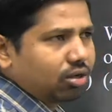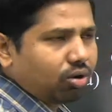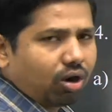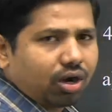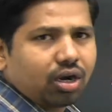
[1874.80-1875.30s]

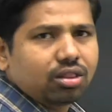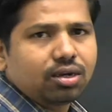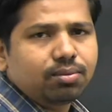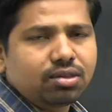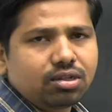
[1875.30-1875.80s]
Quadrant 3
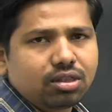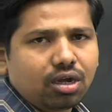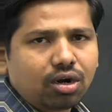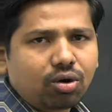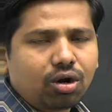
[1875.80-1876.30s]
means in
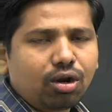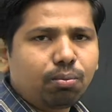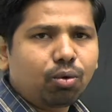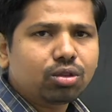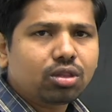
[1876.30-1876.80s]
third quadrant
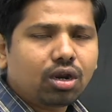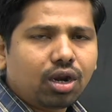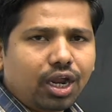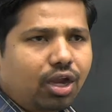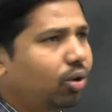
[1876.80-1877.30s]
both are
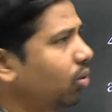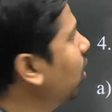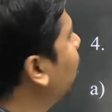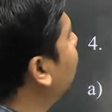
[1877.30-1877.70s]
negative.